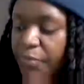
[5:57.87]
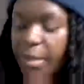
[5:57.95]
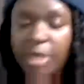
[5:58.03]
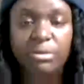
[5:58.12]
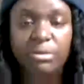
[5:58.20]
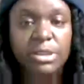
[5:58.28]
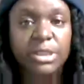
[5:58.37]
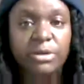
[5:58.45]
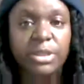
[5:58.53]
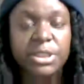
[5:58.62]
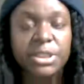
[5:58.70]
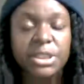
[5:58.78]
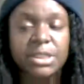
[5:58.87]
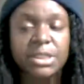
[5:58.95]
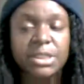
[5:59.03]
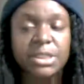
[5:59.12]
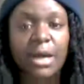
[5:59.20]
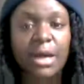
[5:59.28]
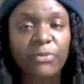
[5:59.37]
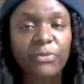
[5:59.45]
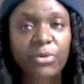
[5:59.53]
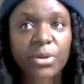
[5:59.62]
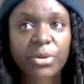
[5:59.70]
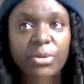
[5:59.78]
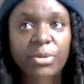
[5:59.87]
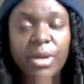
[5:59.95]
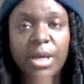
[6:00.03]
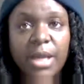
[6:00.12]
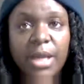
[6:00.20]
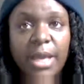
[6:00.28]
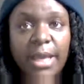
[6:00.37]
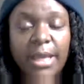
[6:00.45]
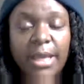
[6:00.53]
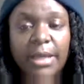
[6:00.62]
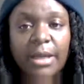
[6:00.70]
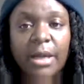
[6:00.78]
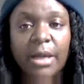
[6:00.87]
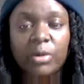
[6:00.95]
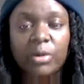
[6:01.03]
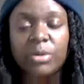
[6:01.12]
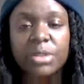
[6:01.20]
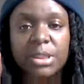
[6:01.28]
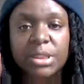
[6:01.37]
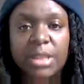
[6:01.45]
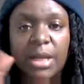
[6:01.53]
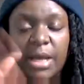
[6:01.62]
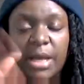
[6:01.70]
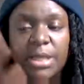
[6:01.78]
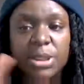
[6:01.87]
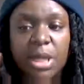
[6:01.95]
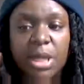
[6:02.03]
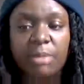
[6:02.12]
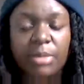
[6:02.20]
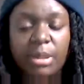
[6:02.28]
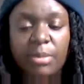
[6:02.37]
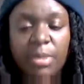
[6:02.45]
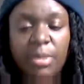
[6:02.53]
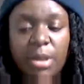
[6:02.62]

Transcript: It was literally just some olive oil and roses that I had chopped up,